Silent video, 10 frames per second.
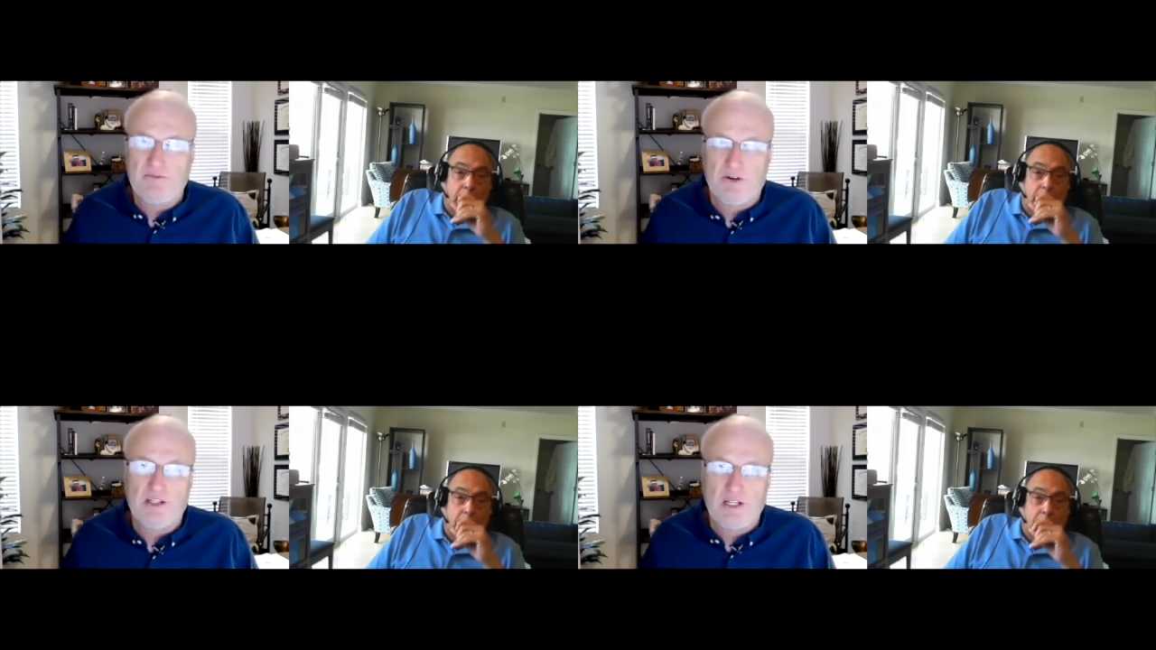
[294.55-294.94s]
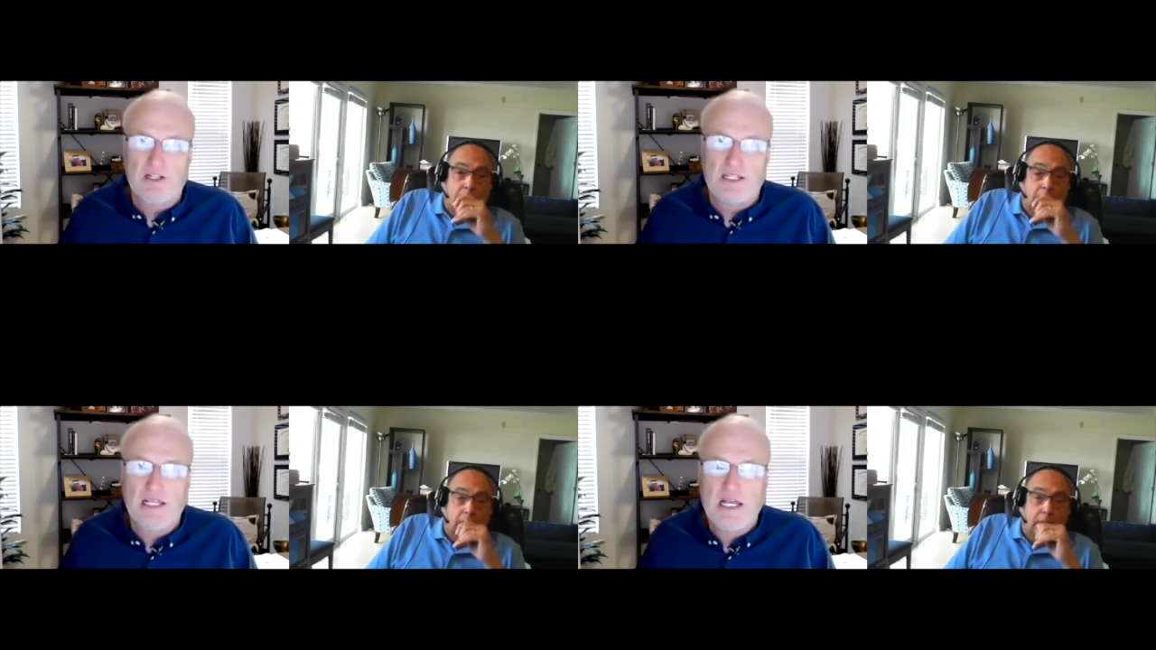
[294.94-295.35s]
Speaker 1: for a
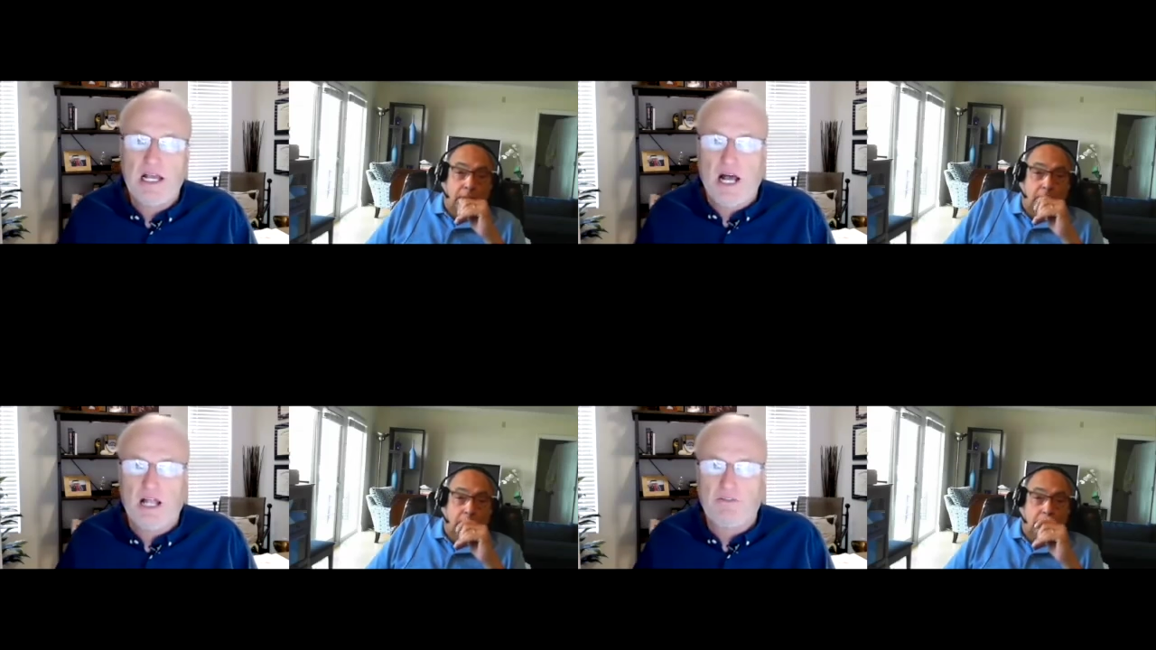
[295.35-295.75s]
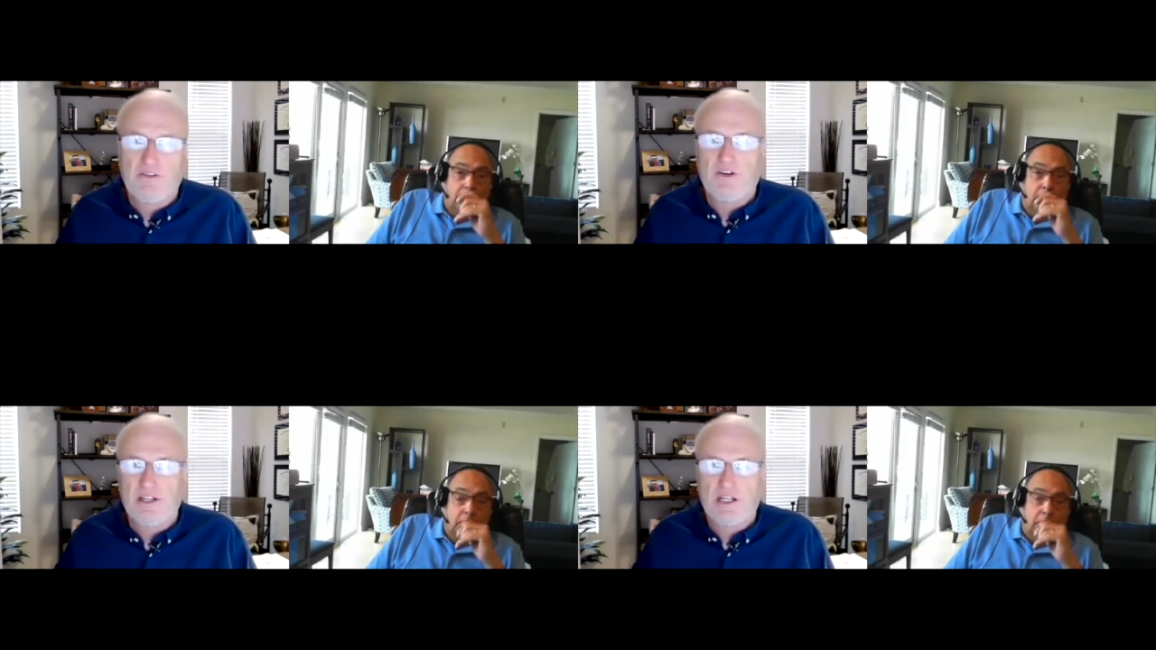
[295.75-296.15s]
little, uh,
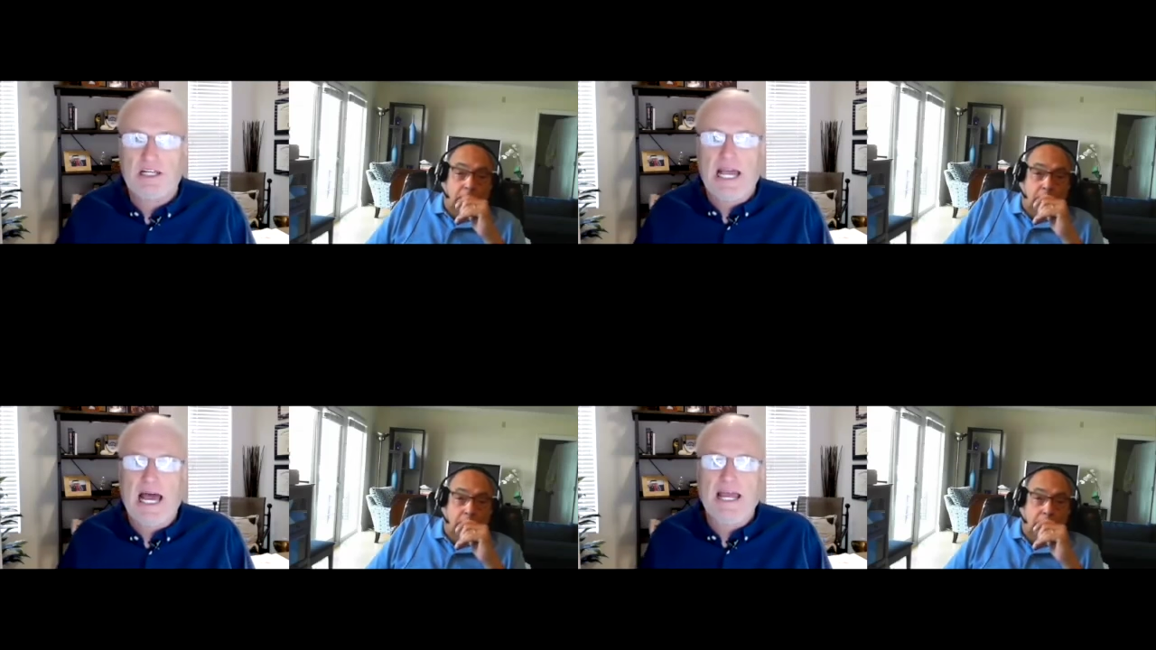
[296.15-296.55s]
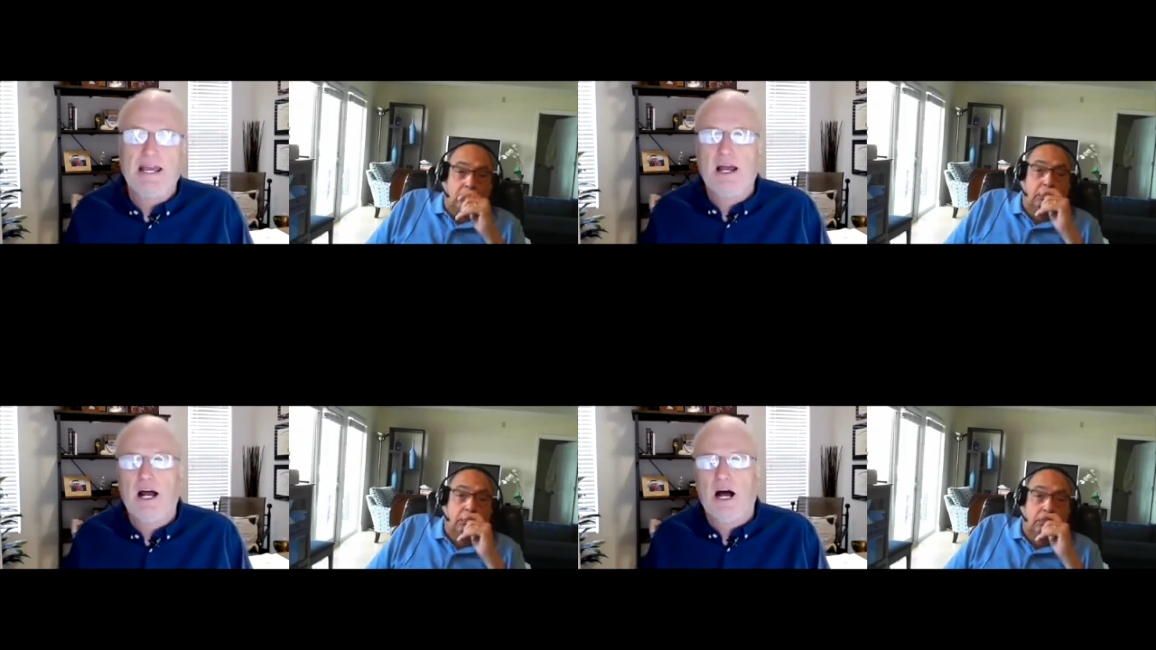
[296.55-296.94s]
for a little guy,
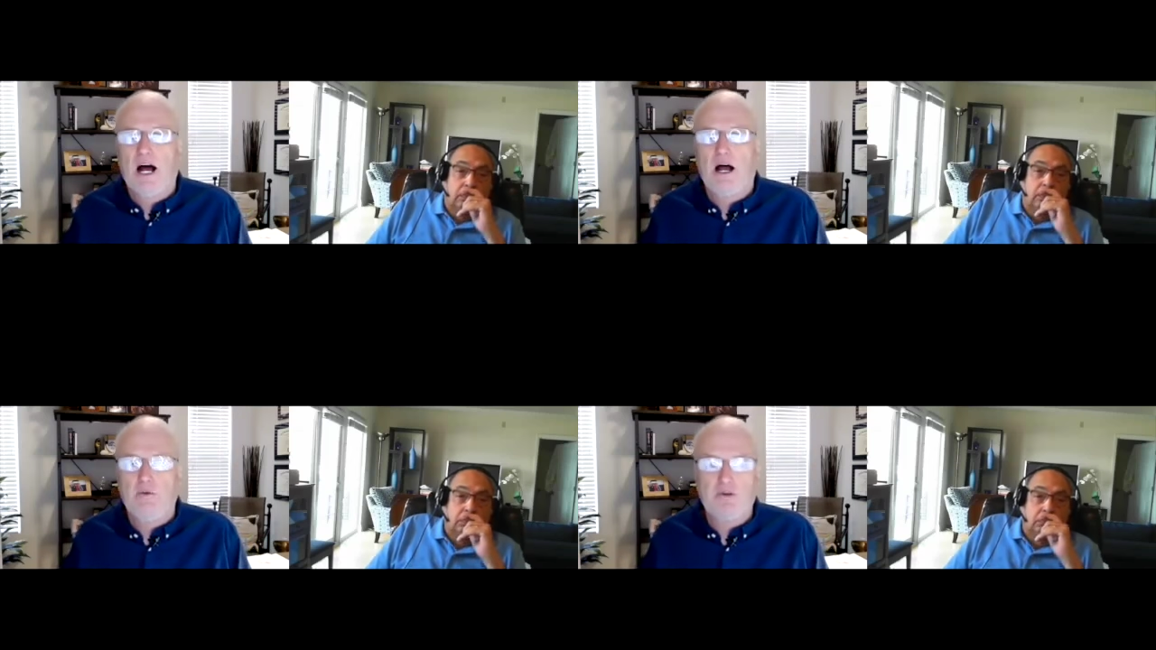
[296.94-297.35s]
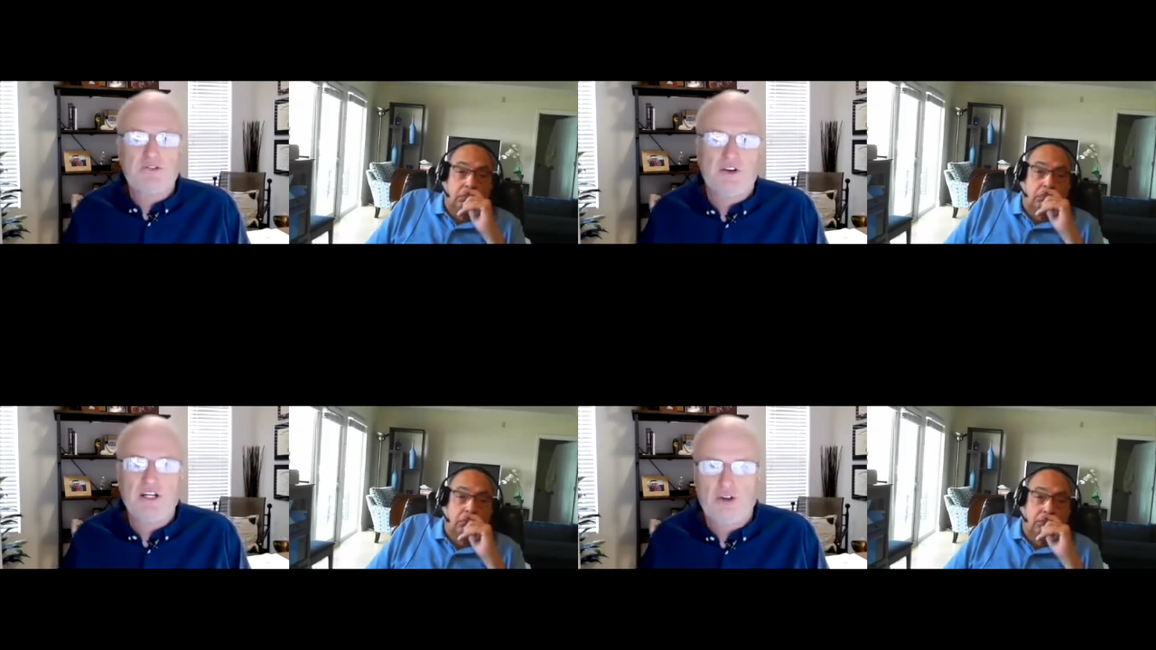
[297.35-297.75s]
uh, was
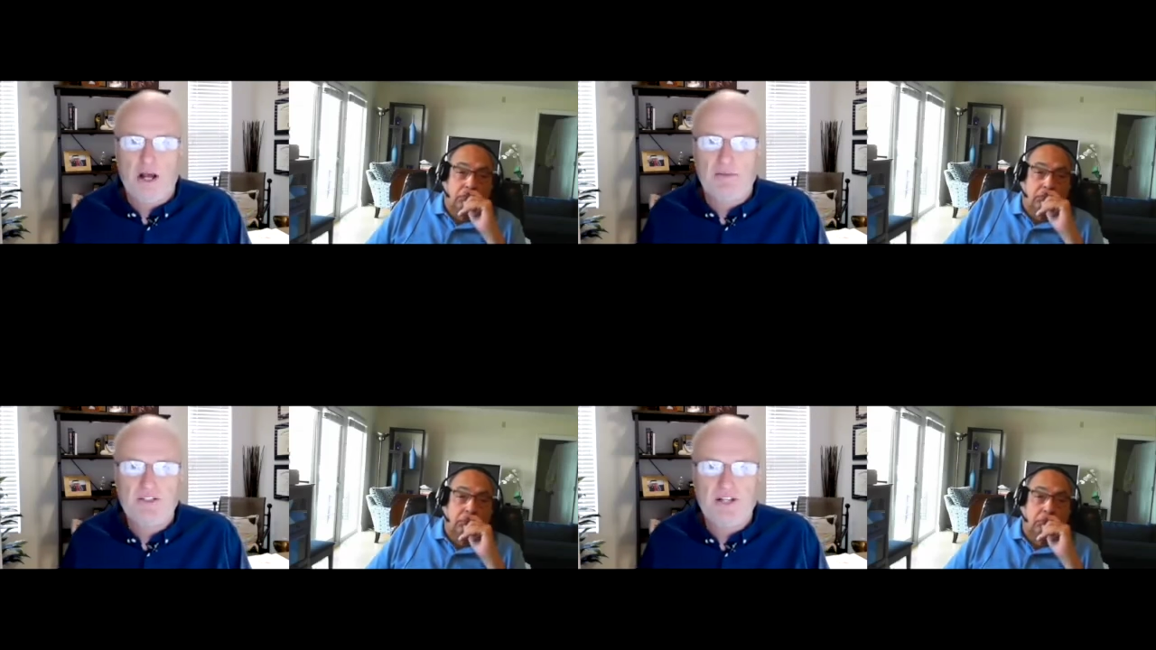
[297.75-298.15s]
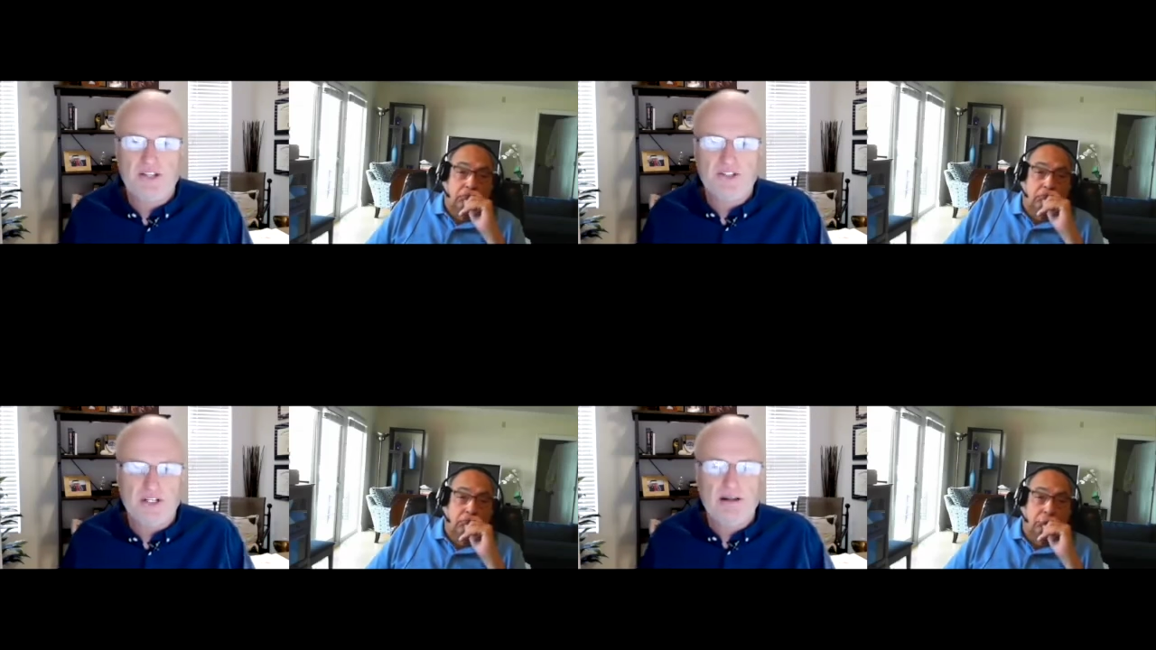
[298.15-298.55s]
very
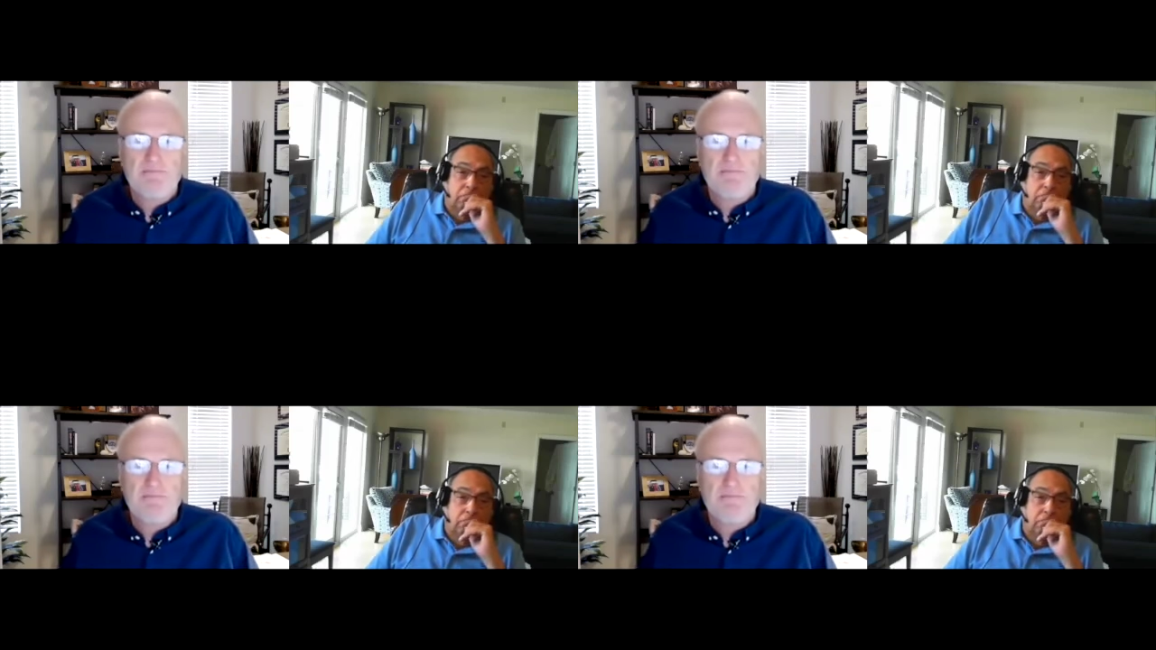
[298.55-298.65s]
traumatizing.